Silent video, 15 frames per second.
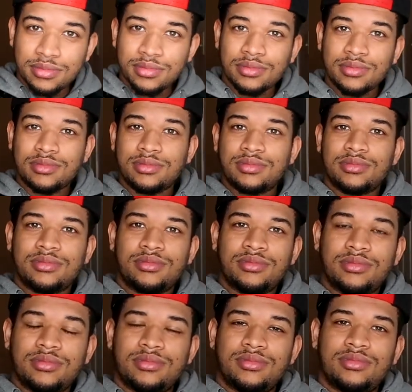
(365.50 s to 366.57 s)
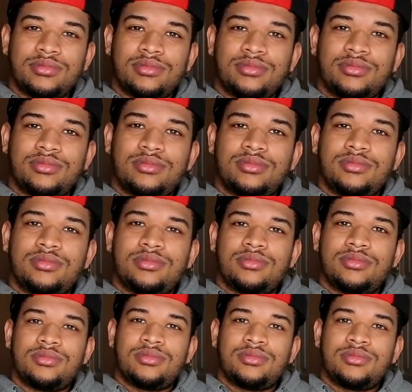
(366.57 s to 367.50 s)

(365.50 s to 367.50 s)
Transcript: [no speech]